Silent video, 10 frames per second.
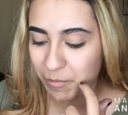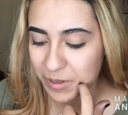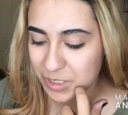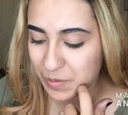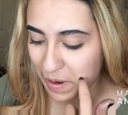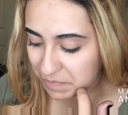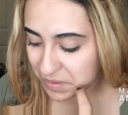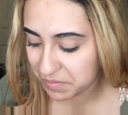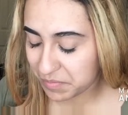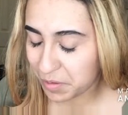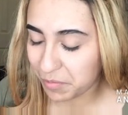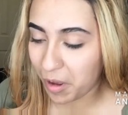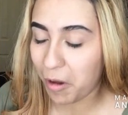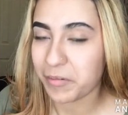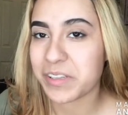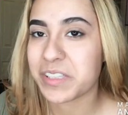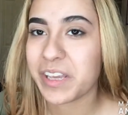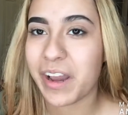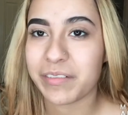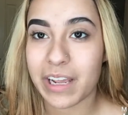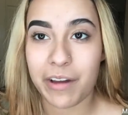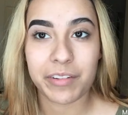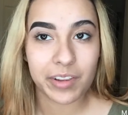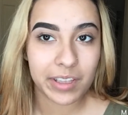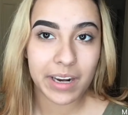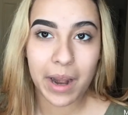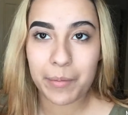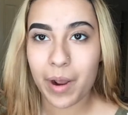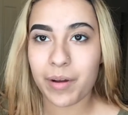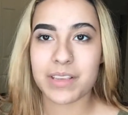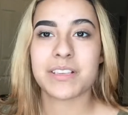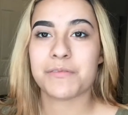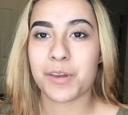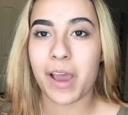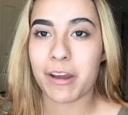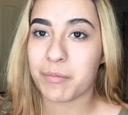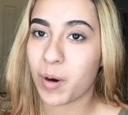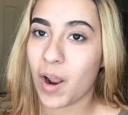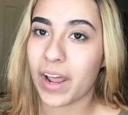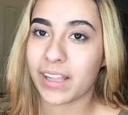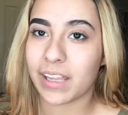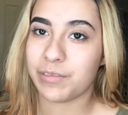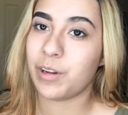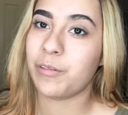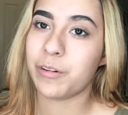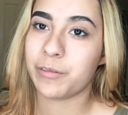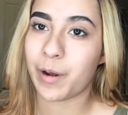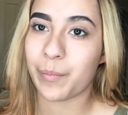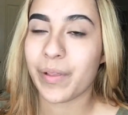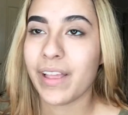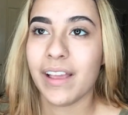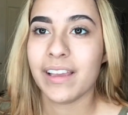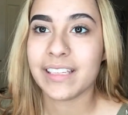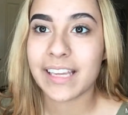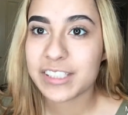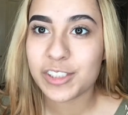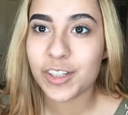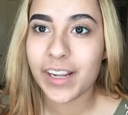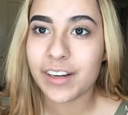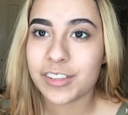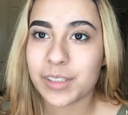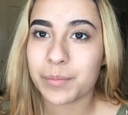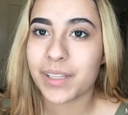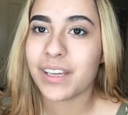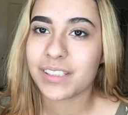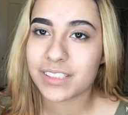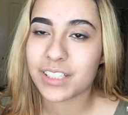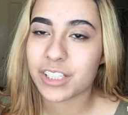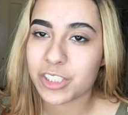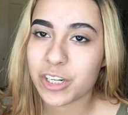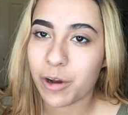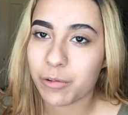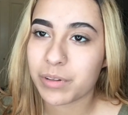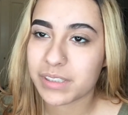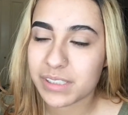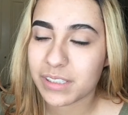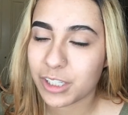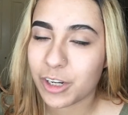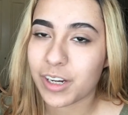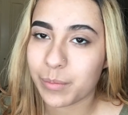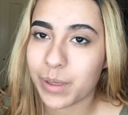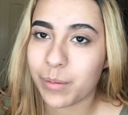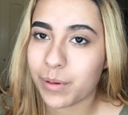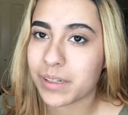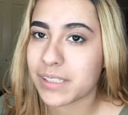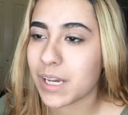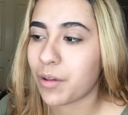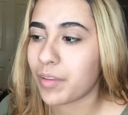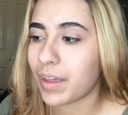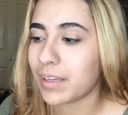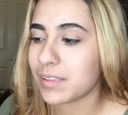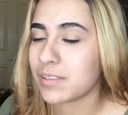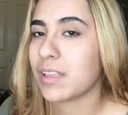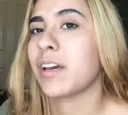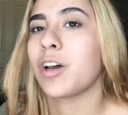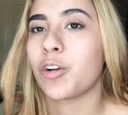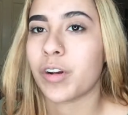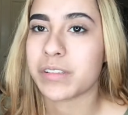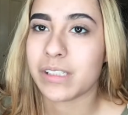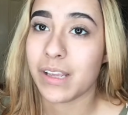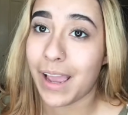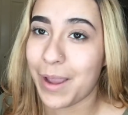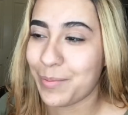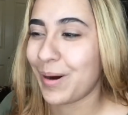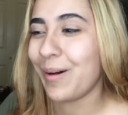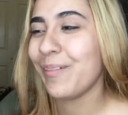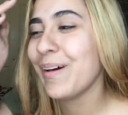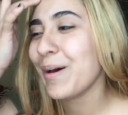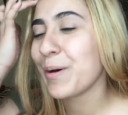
first you have to have a clean eyebrow, because if you have product left over from yesterday or something, it's gonna show. You're gonna be able to tell that it's like a crusty eyebrow.